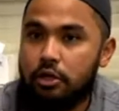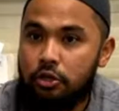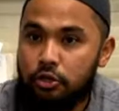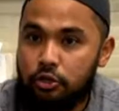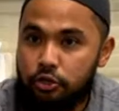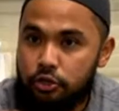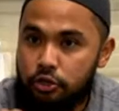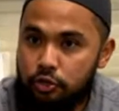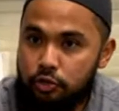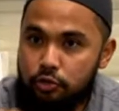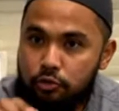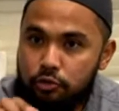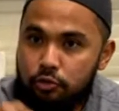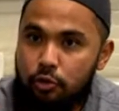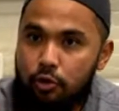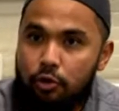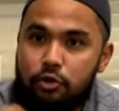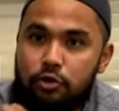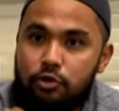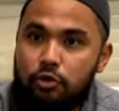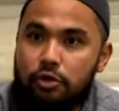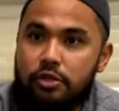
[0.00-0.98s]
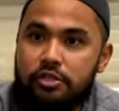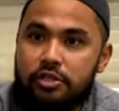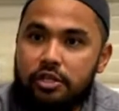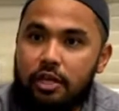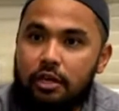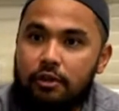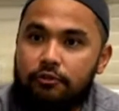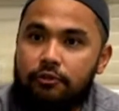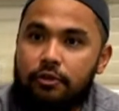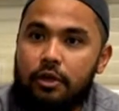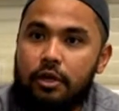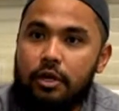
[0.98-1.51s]
You know
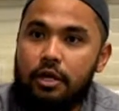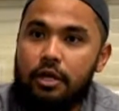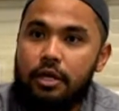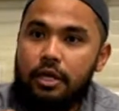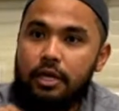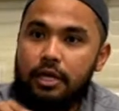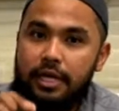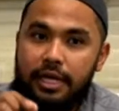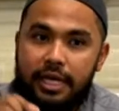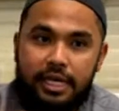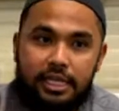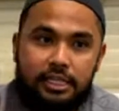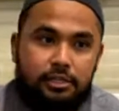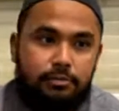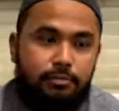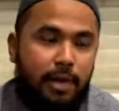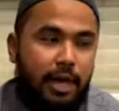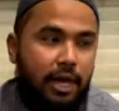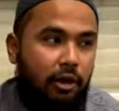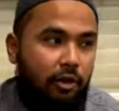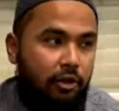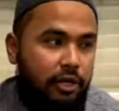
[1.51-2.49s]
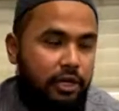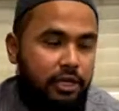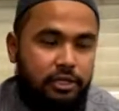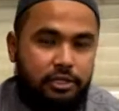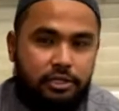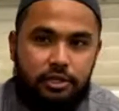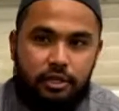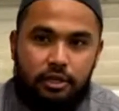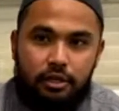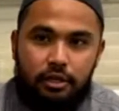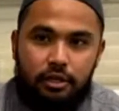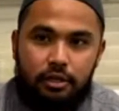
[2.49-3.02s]
yourself. Is my
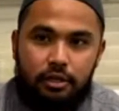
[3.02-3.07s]
condition